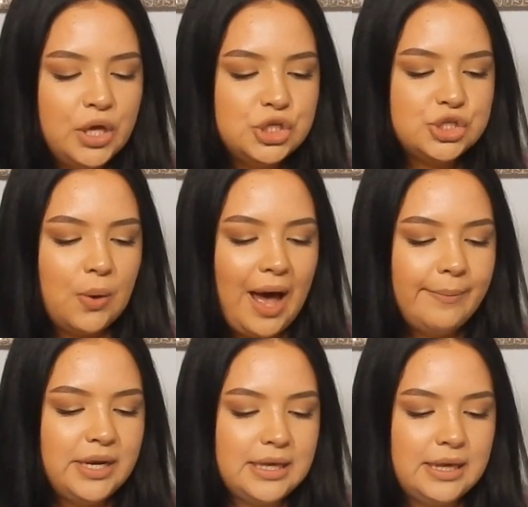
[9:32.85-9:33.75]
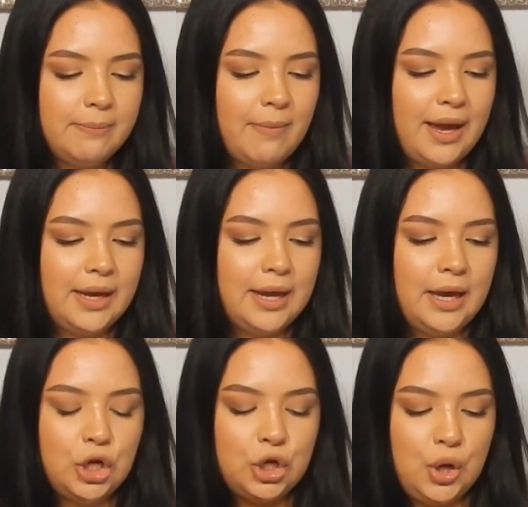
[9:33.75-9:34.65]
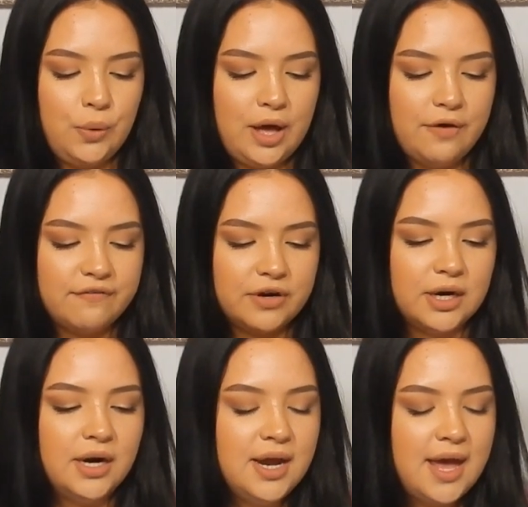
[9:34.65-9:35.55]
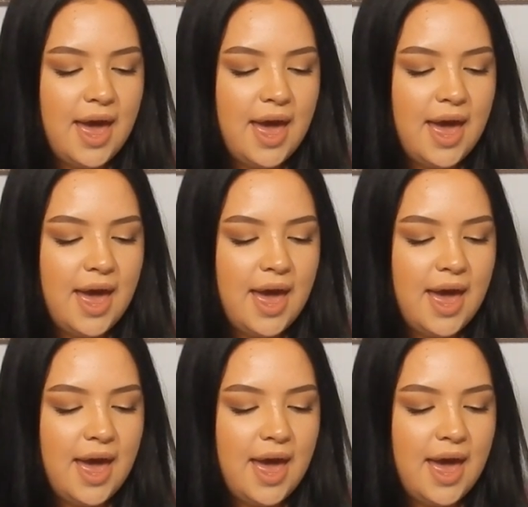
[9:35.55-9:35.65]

So I'm gonna keep mine no cover,